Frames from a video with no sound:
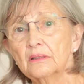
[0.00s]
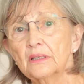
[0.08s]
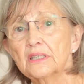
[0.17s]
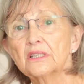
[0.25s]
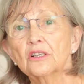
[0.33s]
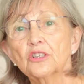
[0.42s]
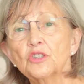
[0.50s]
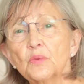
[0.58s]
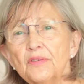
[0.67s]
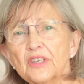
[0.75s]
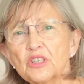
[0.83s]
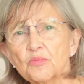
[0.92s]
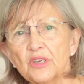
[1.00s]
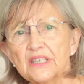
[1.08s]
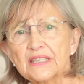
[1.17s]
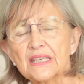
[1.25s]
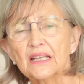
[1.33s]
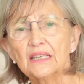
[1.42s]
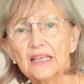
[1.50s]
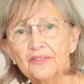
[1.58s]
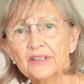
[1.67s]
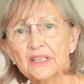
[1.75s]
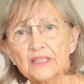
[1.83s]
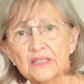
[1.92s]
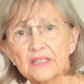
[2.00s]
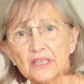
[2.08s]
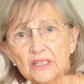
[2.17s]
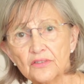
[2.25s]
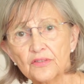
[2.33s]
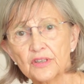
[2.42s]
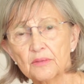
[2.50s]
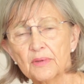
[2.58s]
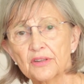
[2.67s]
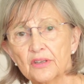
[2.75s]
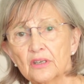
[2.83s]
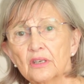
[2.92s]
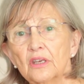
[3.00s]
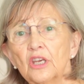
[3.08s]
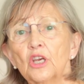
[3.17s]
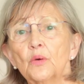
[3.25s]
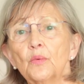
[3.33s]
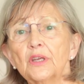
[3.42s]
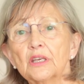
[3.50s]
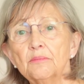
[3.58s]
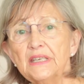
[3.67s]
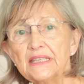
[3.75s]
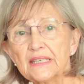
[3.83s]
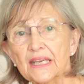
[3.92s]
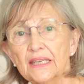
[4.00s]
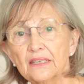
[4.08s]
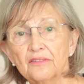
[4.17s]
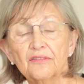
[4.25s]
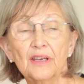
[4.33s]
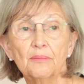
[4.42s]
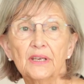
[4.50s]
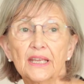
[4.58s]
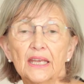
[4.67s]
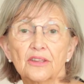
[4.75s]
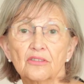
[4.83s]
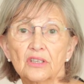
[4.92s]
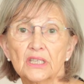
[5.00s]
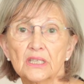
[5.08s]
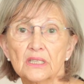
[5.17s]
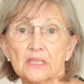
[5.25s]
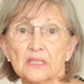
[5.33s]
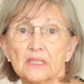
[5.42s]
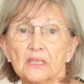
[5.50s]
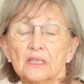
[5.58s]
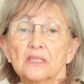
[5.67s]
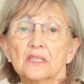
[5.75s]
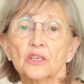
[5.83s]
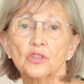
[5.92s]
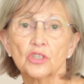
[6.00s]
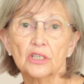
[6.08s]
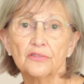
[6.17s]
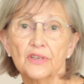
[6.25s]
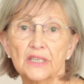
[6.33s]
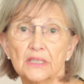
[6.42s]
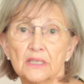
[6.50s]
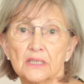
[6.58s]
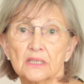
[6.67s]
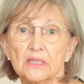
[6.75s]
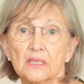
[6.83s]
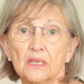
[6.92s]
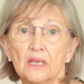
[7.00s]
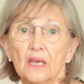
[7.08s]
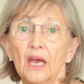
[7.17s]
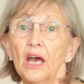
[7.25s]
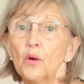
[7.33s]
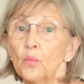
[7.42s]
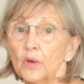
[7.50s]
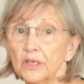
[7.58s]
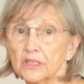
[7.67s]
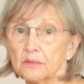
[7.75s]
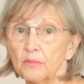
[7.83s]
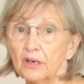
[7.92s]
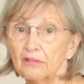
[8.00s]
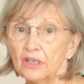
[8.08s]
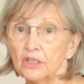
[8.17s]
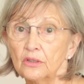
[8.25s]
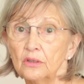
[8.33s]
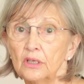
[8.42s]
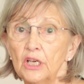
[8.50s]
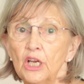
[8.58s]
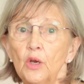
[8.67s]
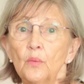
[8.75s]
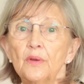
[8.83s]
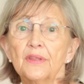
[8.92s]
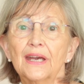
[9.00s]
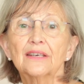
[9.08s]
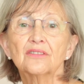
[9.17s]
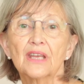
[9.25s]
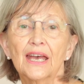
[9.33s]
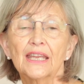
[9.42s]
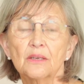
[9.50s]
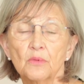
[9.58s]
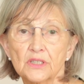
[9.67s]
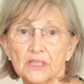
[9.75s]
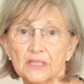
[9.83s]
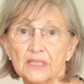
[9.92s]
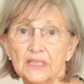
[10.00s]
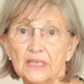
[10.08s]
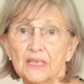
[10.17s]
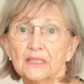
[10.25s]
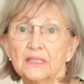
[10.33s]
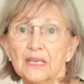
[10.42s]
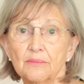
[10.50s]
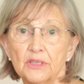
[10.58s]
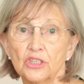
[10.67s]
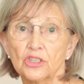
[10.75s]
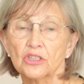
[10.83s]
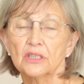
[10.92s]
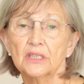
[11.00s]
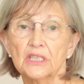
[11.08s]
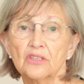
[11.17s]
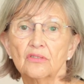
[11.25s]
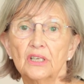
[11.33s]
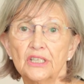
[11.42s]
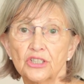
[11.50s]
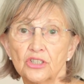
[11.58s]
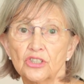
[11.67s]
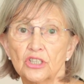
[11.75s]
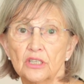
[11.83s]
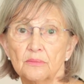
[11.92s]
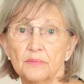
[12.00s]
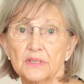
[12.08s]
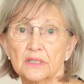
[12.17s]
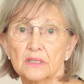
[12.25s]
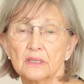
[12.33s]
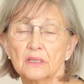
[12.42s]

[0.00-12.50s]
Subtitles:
As long as we've expressed our love and concern for the mother, we can meet again at family gatherings, at social events, at work tomorrow, without animosity and damage to these relationships.